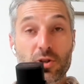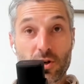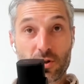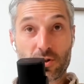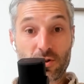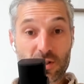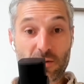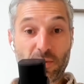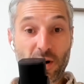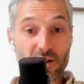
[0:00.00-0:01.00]
turns
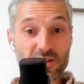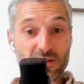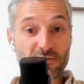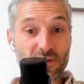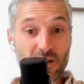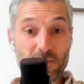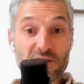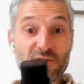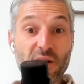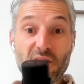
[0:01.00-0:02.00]
out positively, but
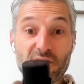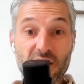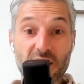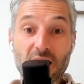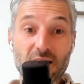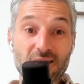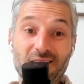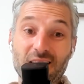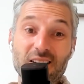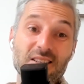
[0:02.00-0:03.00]
it's very vague,
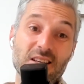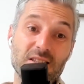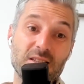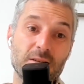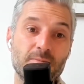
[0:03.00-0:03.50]
right? It's